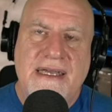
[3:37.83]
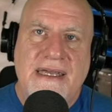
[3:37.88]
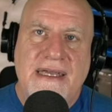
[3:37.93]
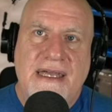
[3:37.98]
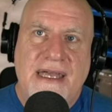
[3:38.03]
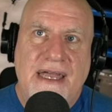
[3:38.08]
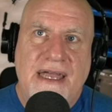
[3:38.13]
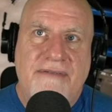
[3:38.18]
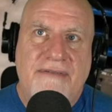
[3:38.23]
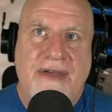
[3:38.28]

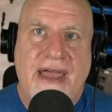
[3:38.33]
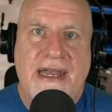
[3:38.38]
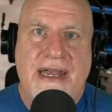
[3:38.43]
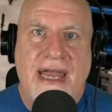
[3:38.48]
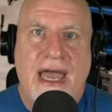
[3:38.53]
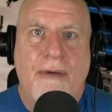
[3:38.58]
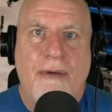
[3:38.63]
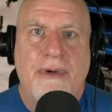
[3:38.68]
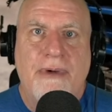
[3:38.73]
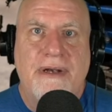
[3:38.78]
In fact,
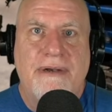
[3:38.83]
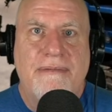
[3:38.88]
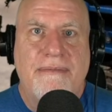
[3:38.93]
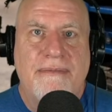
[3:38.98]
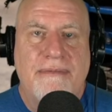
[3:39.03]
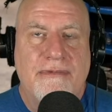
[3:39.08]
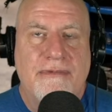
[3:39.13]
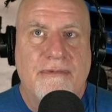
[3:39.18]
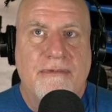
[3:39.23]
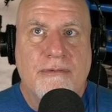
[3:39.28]
I would
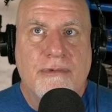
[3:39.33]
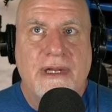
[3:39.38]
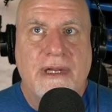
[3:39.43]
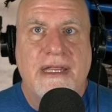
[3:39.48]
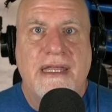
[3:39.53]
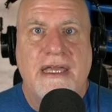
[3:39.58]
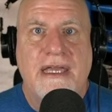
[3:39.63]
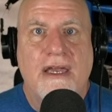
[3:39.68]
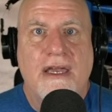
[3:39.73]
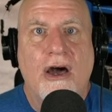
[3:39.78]

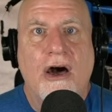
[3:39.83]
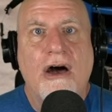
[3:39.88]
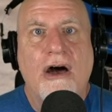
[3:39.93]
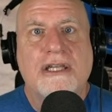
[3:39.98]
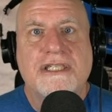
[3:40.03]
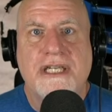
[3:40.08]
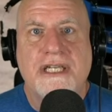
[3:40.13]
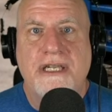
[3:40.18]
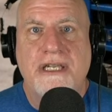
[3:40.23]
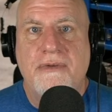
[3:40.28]
really
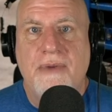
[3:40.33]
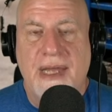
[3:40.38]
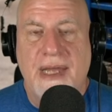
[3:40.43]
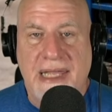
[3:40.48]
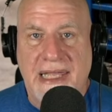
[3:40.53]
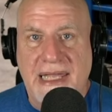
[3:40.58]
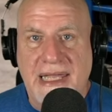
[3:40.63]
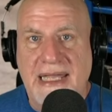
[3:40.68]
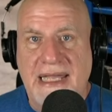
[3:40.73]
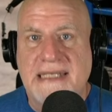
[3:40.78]
caution you
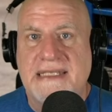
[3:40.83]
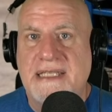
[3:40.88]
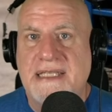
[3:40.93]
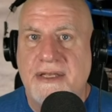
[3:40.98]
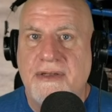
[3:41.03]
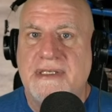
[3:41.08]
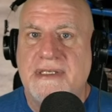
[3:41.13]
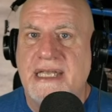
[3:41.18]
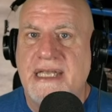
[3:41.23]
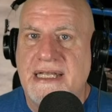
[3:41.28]
against
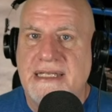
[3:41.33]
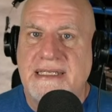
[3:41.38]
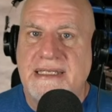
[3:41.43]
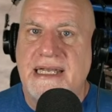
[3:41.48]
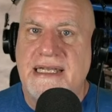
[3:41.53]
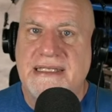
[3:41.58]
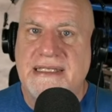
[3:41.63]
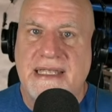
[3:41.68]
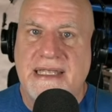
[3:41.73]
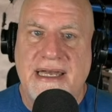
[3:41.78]
using a
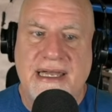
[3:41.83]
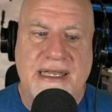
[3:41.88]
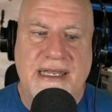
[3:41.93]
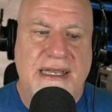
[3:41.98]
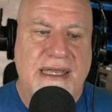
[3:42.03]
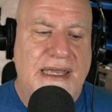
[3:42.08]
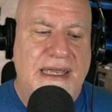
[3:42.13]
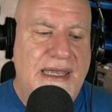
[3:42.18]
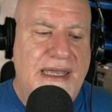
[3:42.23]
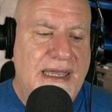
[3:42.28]
test light
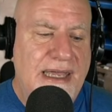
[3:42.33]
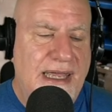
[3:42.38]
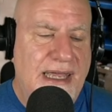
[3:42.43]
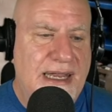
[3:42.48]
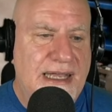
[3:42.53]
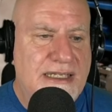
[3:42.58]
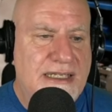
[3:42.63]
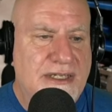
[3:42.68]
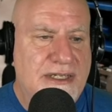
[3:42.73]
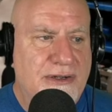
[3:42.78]
in
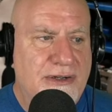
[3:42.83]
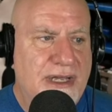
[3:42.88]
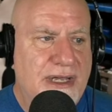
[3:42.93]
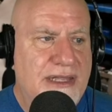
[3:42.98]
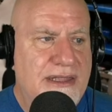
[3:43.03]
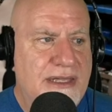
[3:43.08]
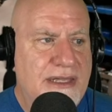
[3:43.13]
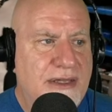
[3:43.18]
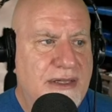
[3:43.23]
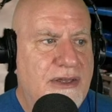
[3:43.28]
a
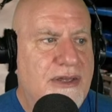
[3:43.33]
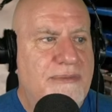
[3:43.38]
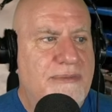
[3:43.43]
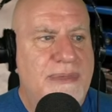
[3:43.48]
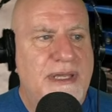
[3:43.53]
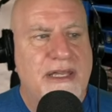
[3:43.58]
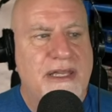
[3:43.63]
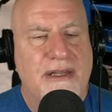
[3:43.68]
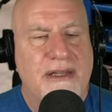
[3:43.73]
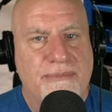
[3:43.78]
circuit that could
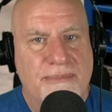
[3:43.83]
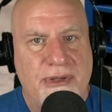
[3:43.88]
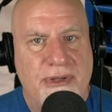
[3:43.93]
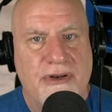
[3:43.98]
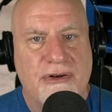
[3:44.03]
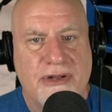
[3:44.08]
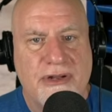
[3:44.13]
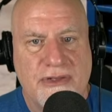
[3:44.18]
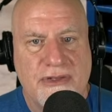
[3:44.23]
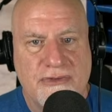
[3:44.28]
be
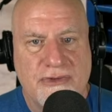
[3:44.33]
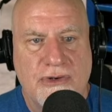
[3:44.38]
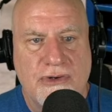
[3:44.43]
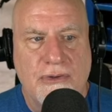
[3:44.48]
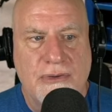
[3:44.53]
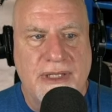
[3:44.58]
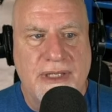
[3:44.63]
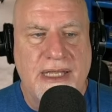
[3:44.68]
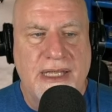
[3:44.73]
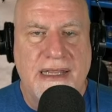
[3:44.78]
computer
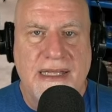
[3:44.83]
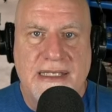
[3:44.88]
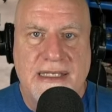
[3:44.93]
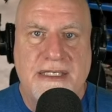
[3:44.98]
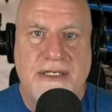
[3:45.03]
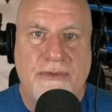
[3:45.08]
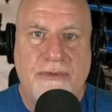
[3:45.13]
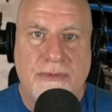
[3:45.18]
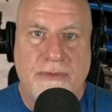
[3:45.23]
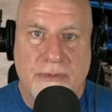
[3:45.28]
controlled unless
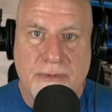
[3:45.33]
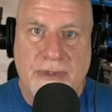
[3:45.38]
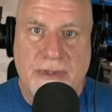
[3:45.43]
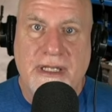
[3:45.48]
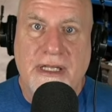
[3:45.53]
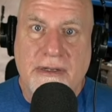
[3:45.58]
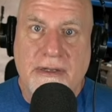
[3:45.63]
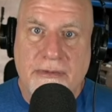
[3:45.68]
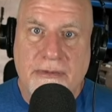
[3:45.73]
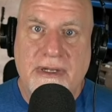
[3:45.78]
you
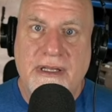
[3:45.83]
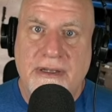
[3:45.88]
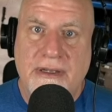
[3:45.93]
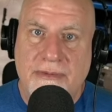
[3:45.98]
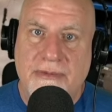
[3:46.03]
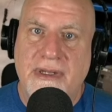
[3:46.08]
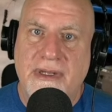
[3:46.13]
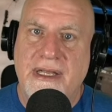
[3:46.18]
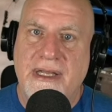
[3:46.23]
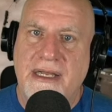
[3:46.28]

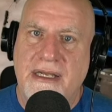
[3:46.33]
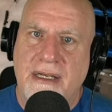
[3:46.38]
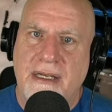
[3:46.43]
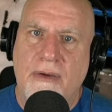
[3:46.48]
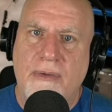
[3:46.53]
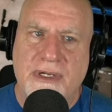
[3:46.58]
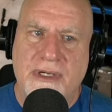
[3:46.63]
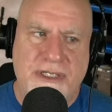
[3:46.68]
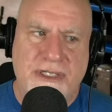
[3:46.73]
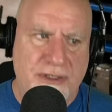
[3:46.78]
really know
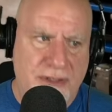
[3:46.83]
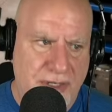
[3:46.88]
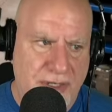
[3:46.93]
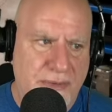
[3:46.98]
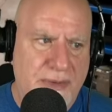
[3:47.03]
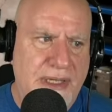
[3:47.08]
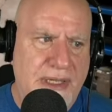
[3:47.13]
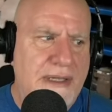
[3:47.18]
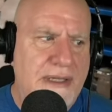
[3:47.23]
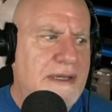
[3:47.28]
what you're
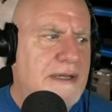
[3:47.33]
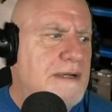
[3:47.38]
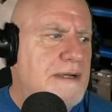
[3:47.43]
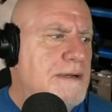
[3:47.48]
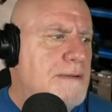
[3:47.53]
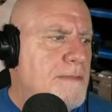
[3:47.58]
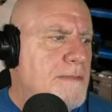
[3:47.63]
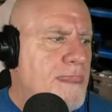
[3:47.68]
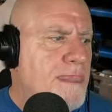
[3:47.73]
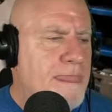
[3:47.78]
doing.
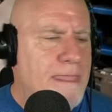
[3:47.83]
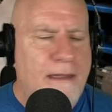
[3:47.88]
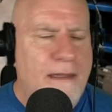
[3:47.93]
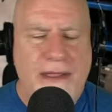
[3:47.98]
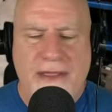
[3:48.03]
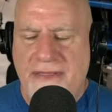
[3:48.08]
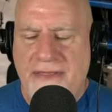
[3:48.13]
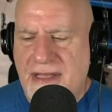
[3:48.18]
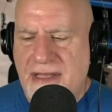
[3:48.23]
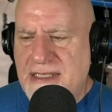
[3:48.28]

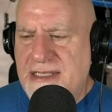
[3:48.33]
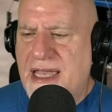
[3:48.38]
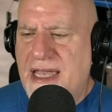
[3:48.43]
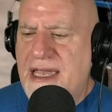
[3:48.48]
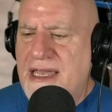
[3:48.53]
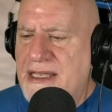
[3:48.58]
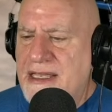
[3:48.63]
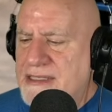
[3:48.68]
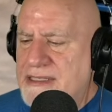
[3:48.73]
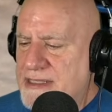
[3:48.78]
In this
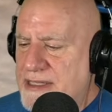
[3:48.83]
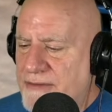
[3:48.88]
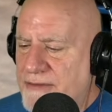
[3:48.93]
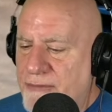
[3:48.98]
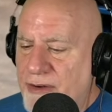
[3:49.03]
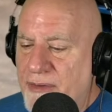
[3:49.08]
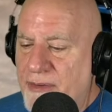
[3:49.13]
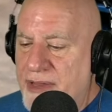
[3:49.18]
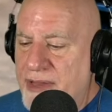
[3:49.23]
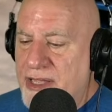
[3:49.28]
case, if
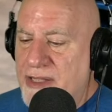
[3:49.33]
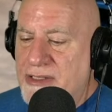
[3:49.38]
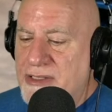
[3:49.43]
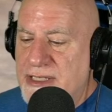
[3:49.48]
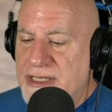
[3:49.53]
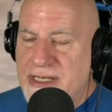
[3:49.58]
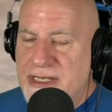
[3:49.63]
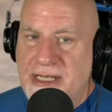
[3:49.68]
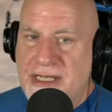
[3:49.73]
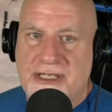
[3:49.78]
we were to use a
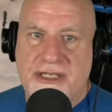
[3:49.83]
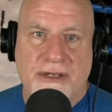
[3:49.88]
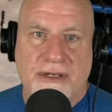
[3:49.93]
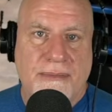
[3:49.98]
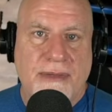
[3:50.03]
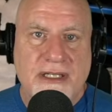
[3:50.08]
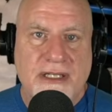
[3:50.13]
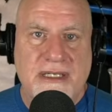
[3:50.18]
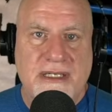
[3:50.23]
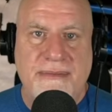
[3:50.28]
digital
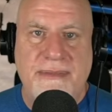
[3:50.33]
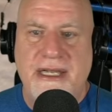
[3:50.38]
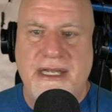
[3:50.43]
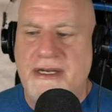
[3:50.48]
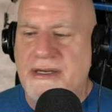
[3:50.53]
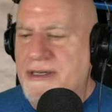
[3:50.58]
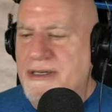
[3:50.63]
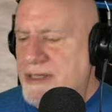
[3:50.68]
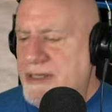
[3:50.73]
multimeter,